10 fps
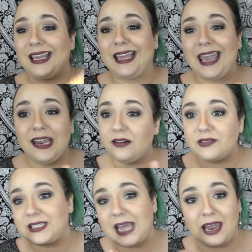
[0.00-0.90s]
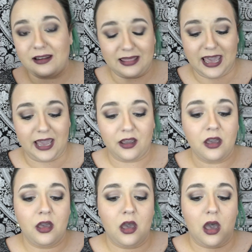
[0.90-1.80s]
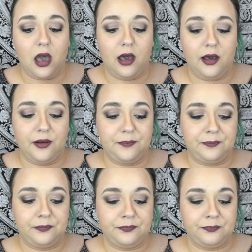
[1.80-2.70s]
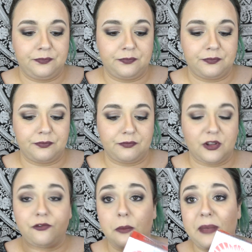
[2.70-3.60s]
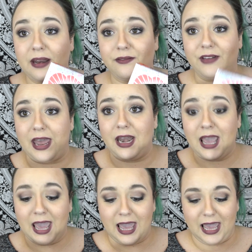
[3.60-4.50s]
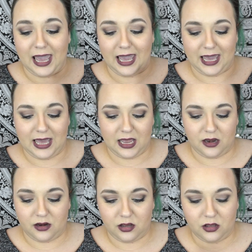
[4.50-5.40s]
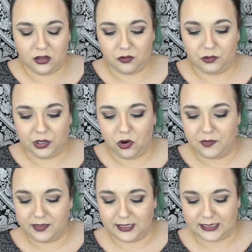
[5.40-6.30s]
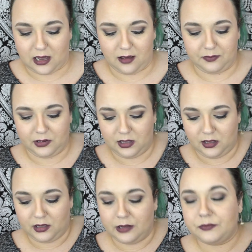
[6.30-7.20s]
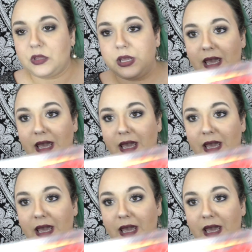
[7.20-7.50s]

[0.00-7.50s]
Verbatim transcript: kit set thing from Benefit. And when you open this up, you